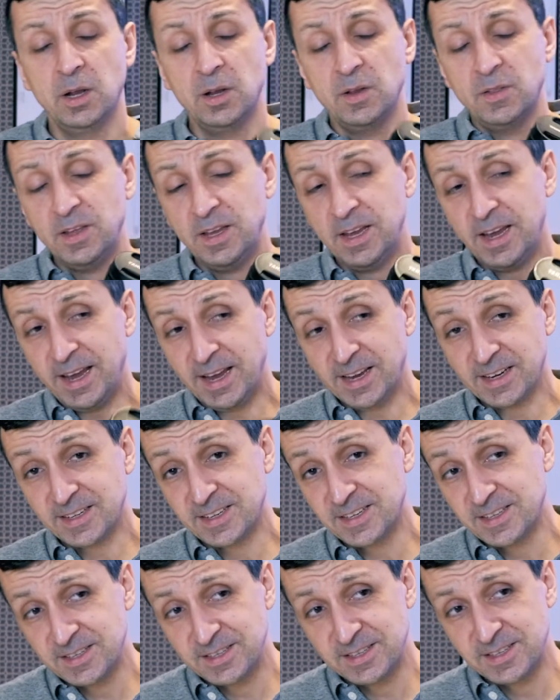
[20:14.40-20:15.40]
The
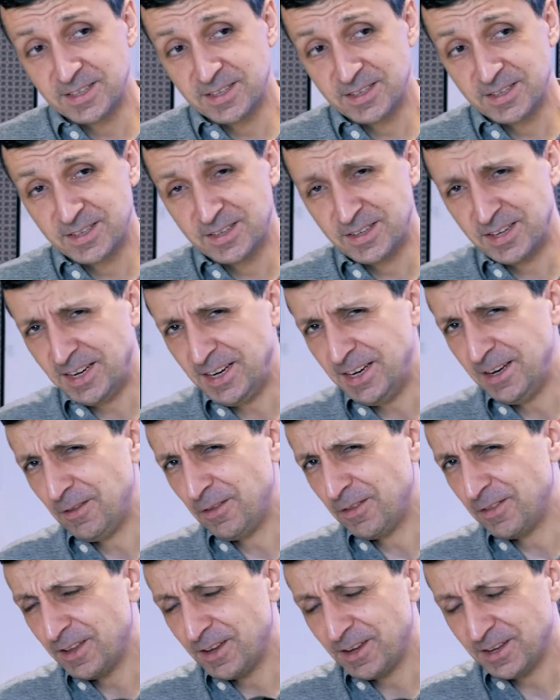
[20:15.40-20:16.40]

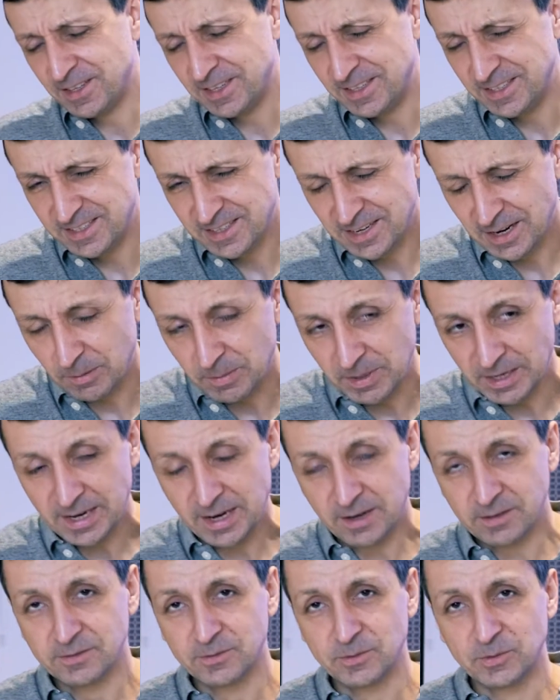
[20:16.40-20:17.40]
XT30 is coming
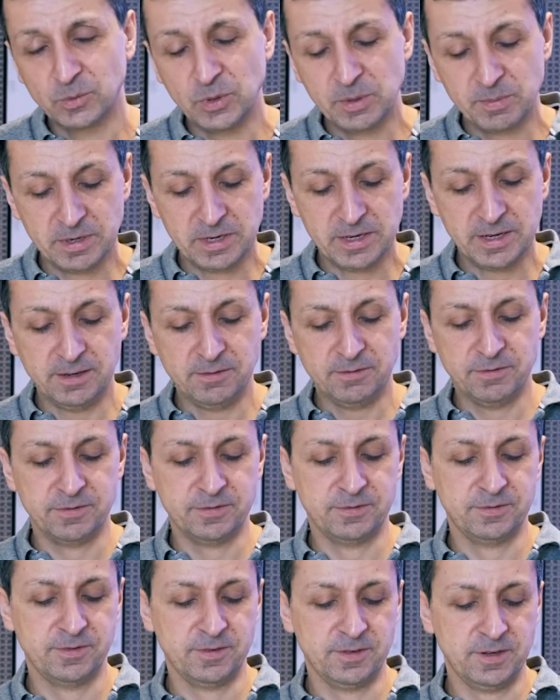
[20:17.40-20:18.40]
out, we
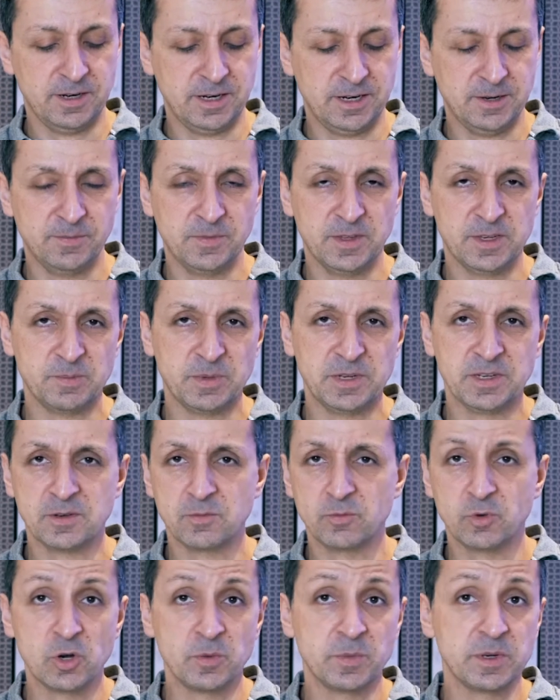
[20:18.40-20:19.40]
believe. There's been
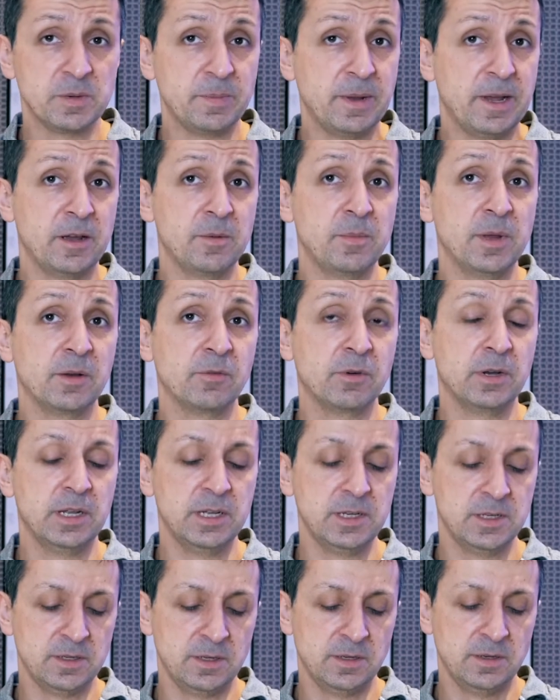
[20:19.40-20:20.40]
some rumours about it being
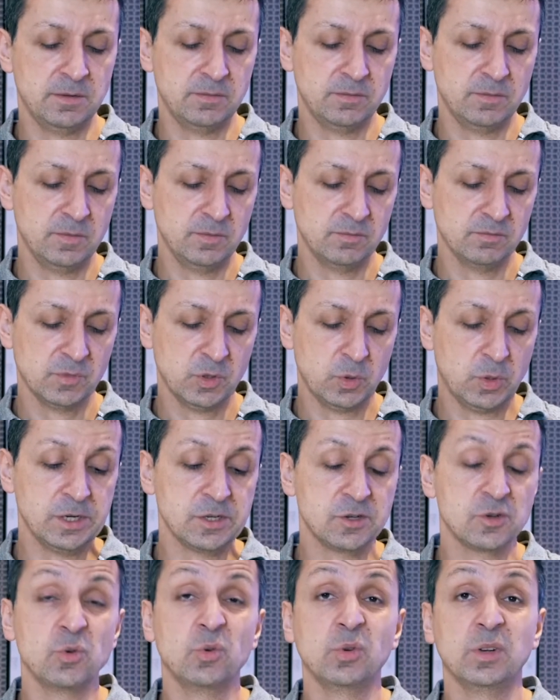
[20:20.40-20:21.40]
released in quite
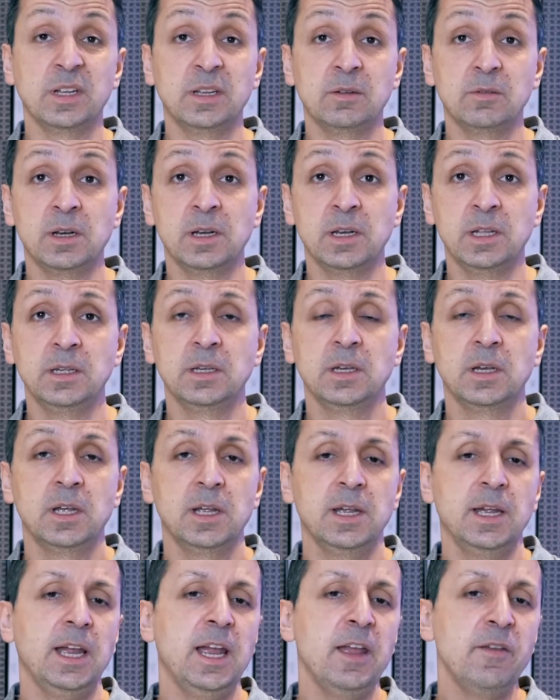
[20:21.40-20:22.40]
shortly, really.
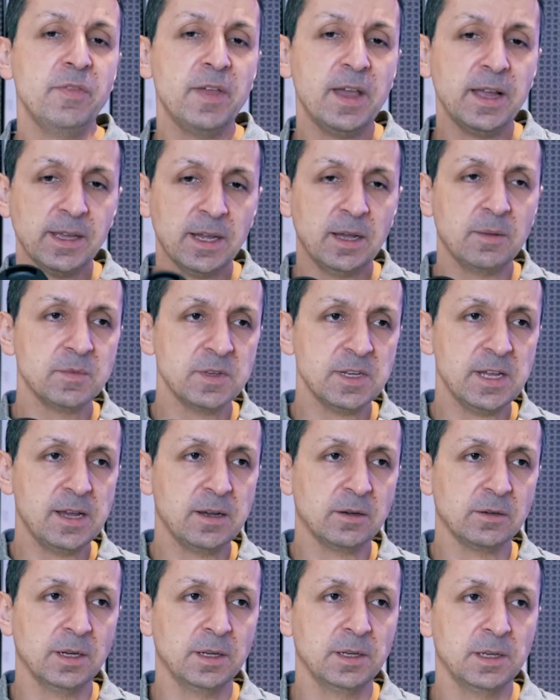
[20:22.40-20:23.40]
If that comes
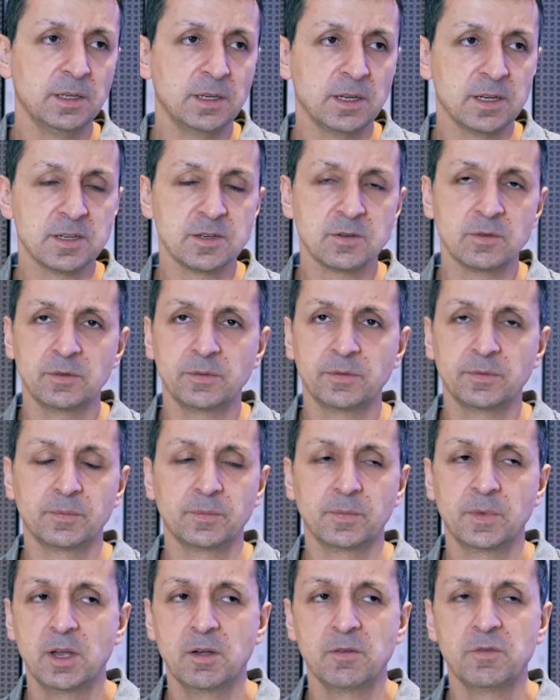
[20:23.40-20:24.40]
out and it does sort of
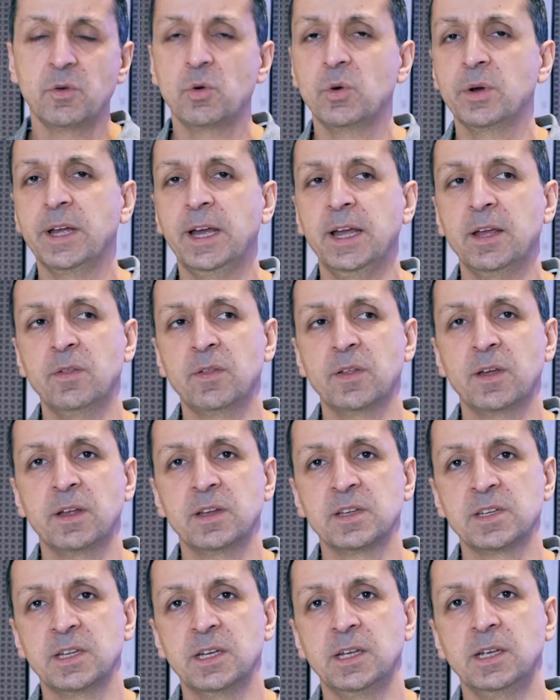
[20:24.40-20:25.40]
4K
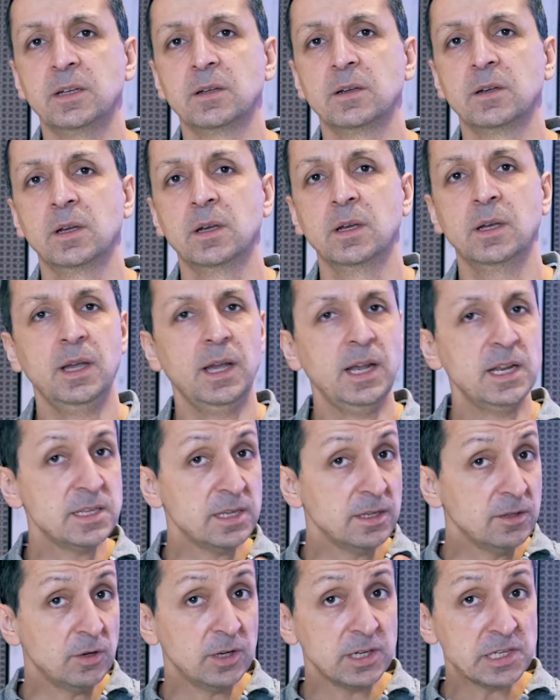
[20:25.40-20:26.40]
30, it's
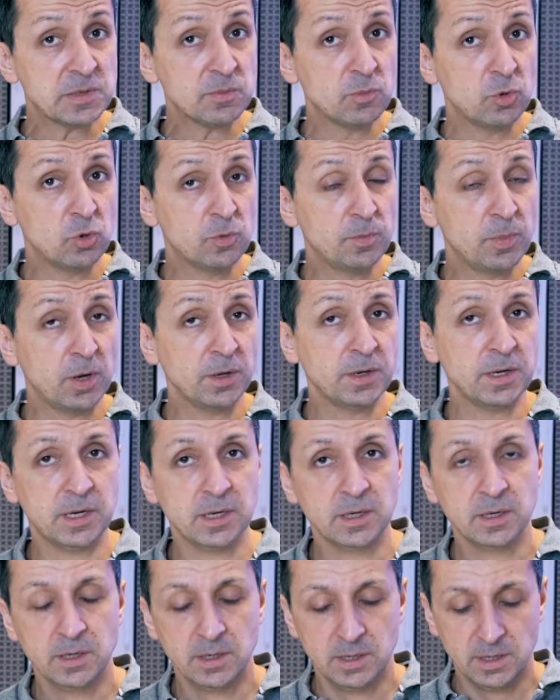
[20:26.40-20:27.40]
a nice small body.